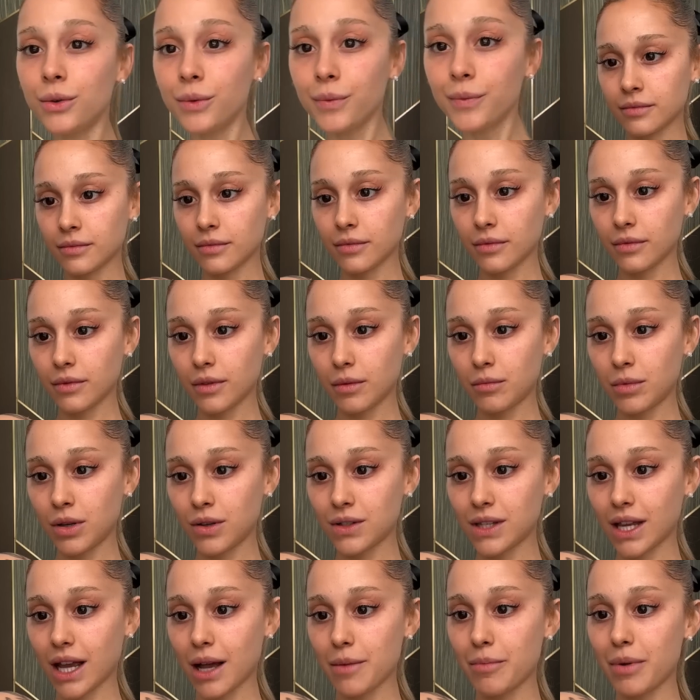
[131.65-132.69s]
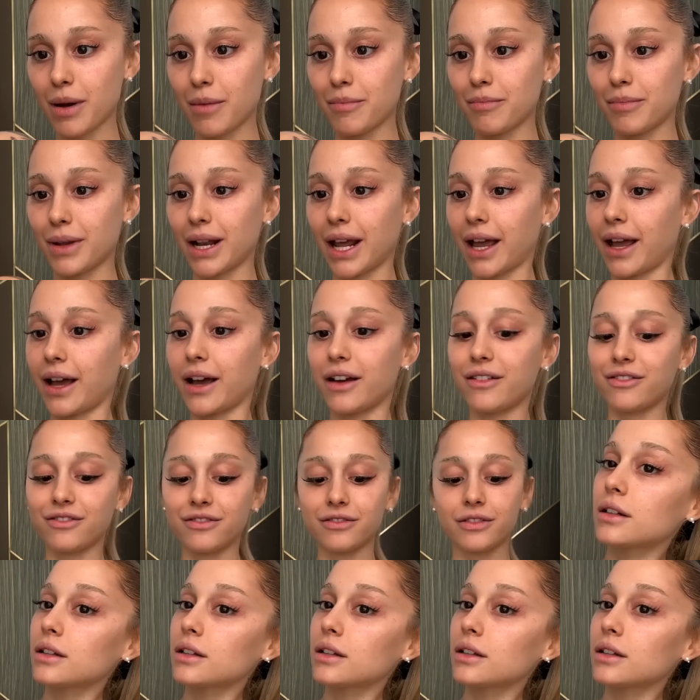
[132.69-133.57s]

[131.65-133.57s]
I'm gonna use like a pump and a half.